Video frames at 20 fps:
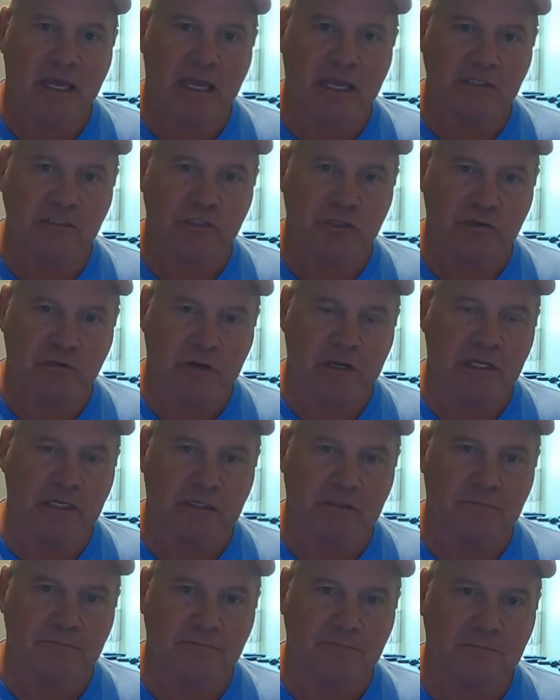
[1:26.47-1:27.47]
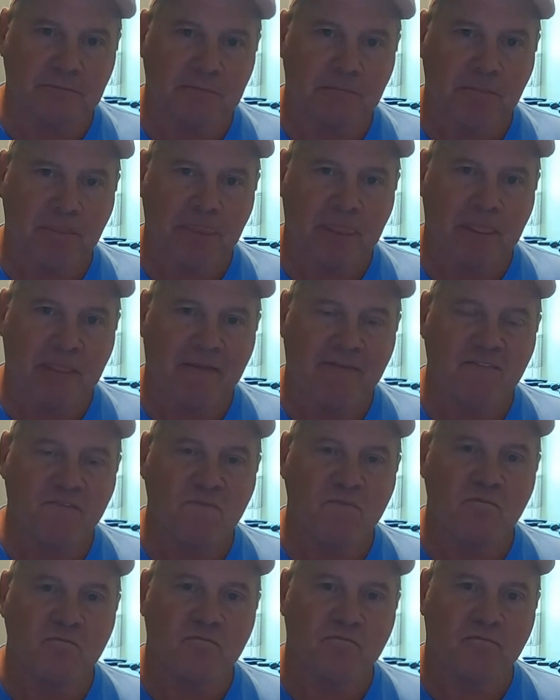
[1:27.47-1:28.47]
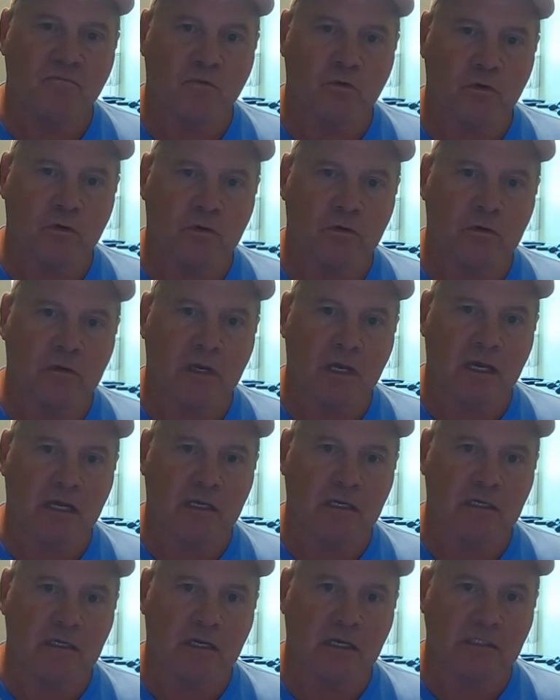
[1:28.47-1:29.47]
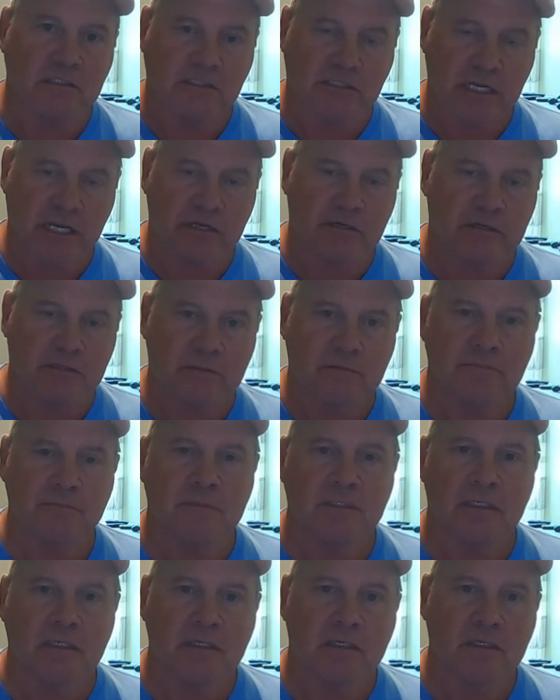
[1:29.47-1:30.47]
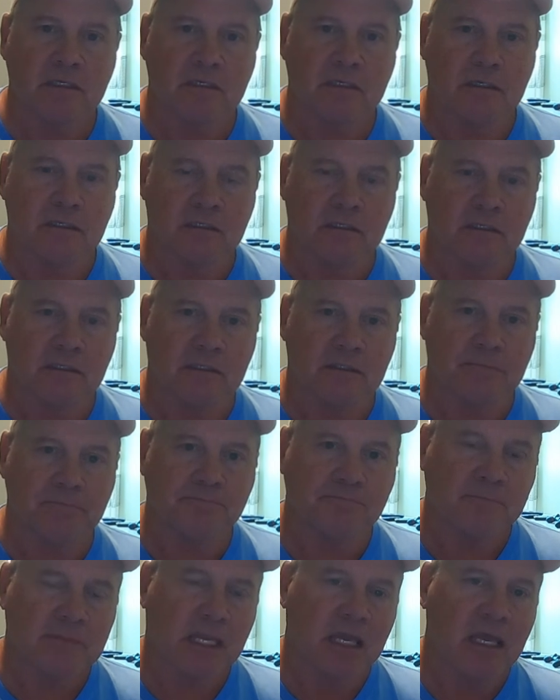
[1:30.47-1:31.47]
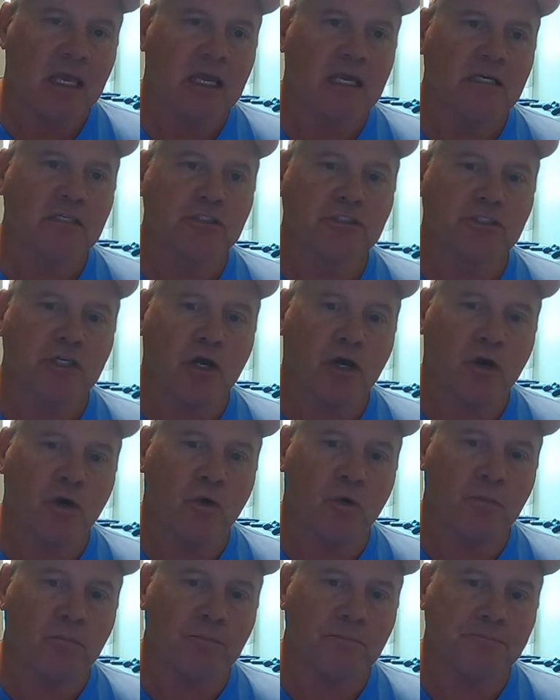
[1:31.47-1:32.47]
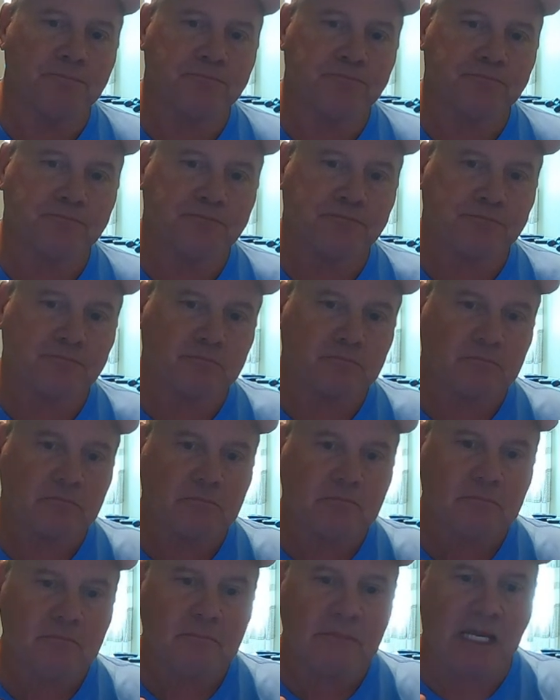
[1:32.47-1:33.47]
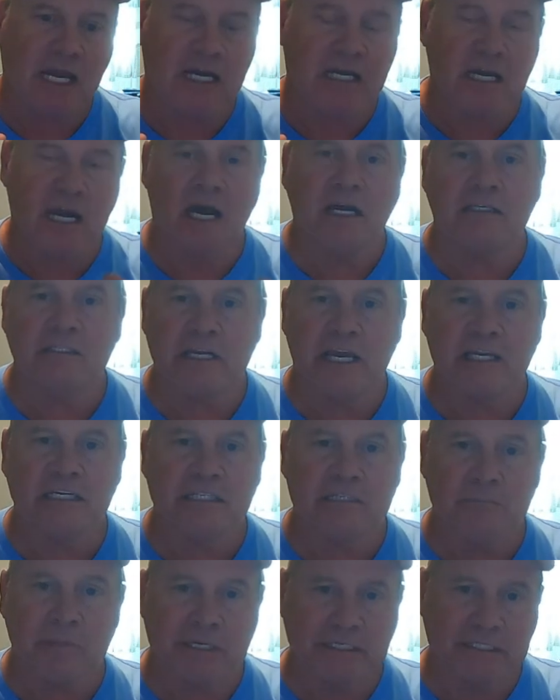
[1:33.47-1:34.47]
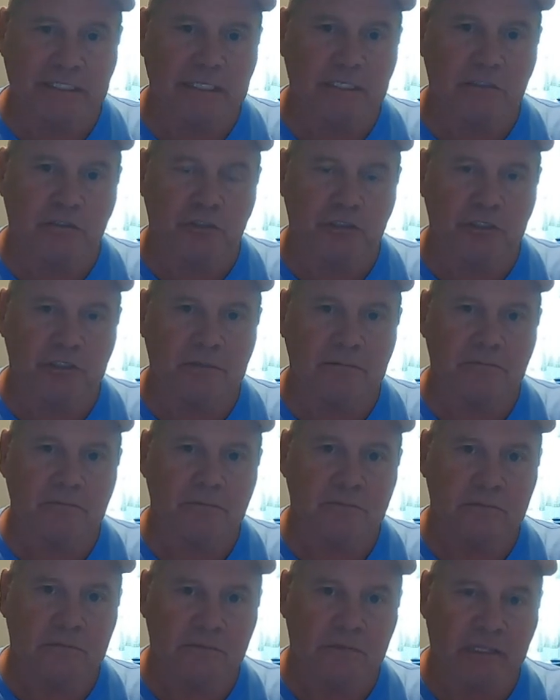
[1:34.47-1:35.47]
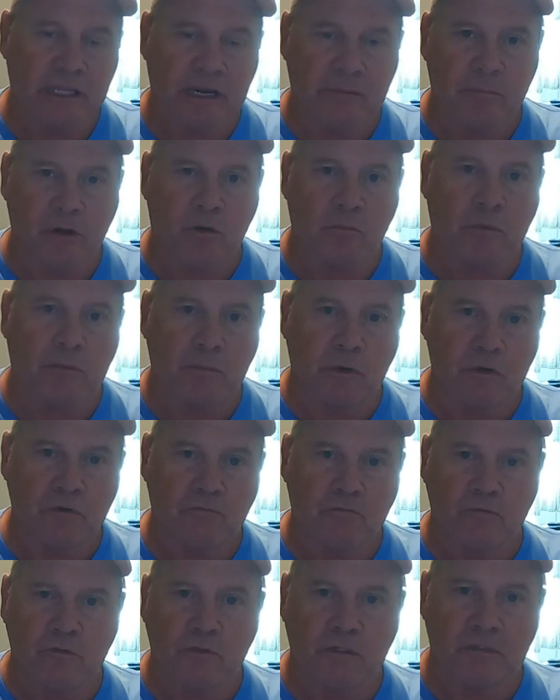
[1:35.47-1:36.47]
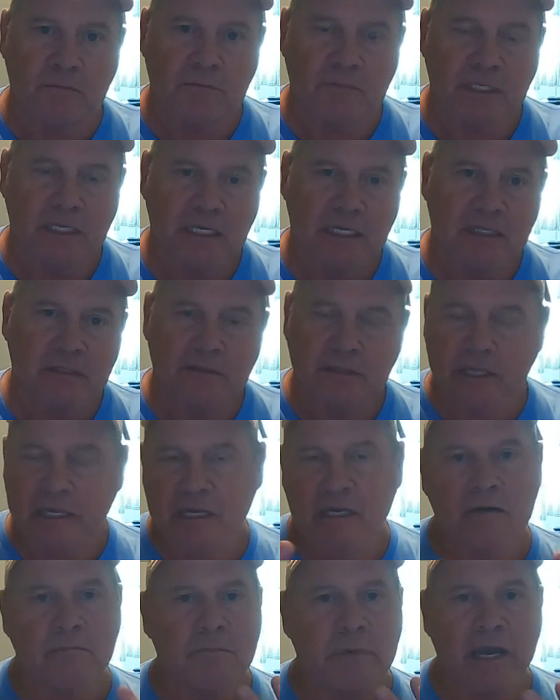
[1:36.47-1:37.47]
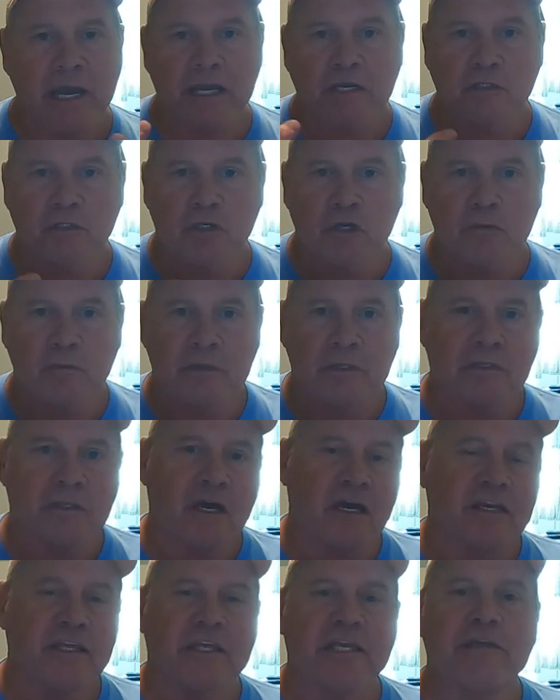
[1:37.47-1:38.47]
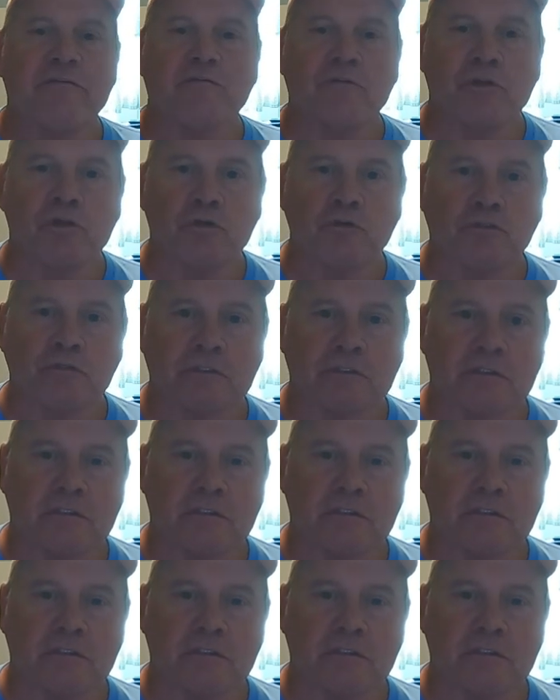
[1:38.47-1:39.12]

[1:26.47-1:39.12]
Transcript: as you're cranking for uh, a stator. Um, so I contacted my dealership that I bought my boat from they come back to me, not even use